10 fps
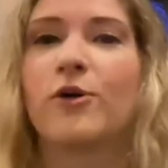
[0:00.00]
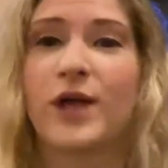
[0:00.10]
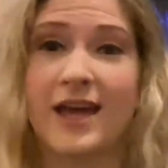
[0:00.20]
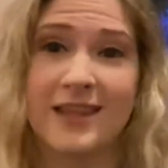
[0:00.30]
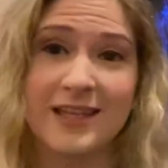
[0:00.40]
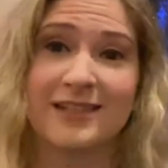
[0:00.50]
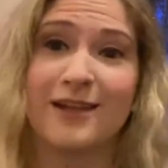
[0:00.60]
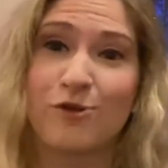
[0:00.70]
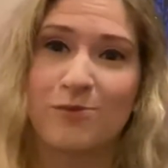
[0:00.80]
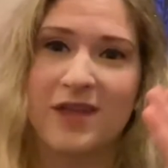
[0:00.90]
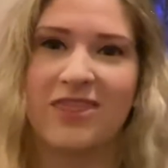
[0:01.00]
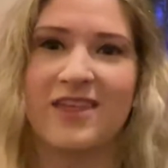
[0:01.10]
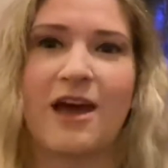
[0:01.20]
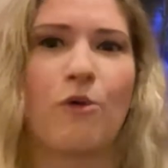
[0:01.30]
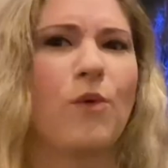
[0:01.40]
Okay, that's another big
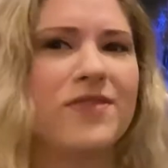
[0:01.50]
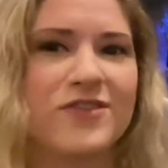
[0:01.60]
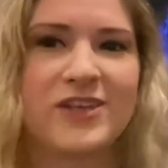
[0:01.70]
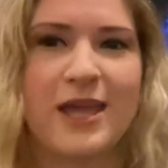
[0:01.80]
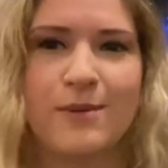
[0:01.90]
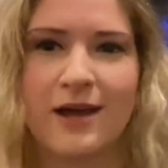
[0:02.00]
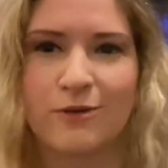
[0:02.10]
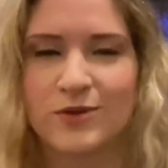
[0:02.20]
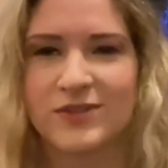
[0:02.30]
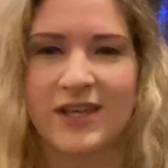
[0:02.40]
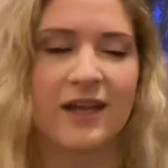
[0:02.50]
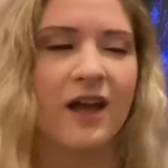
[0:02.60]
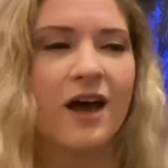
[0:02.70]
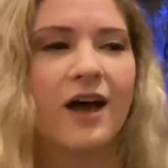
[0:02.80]
thing that when this came out, everybody's like,